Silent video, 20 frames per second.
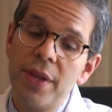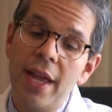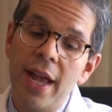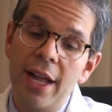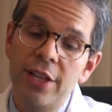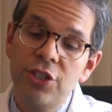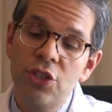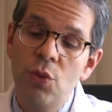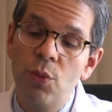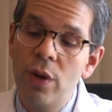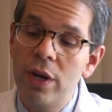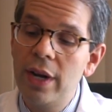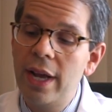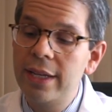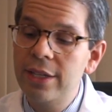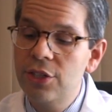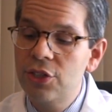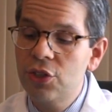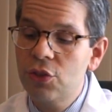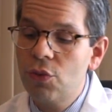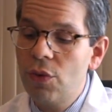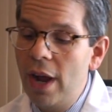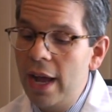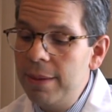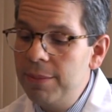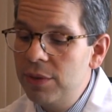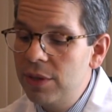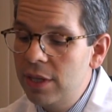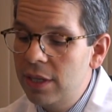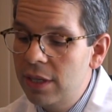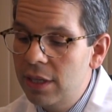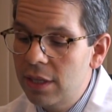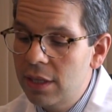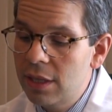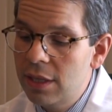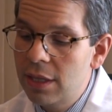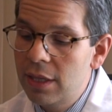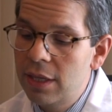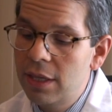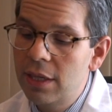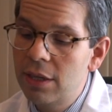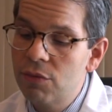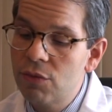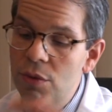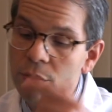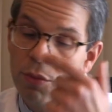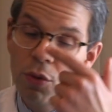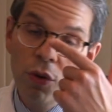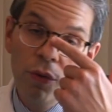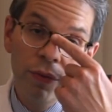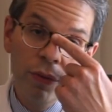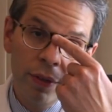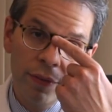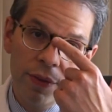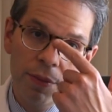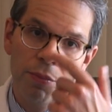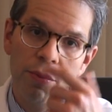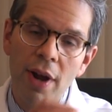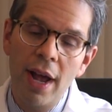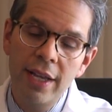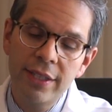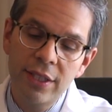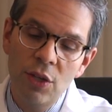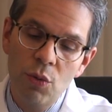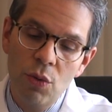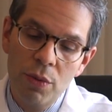And so when I describe the removal of the prostate,